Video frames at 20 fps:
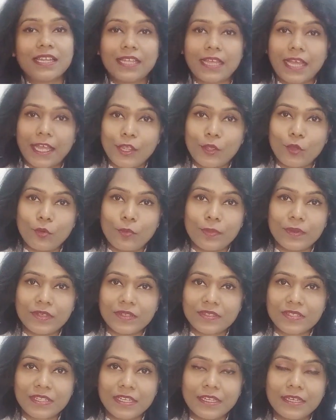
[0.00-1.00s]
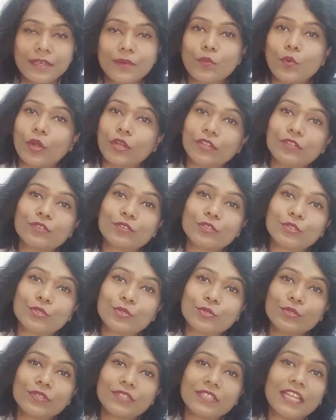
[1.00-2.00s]
I hope it is clear what is
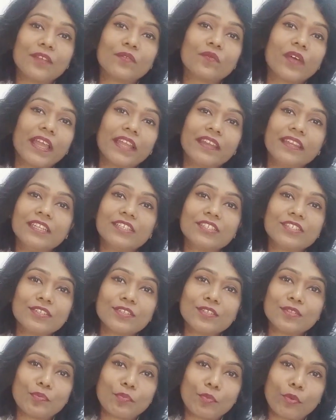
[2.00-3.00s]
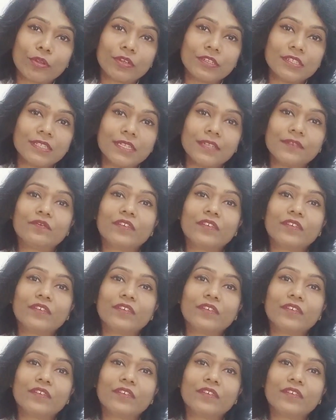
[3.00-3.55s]
resource and why nature is important and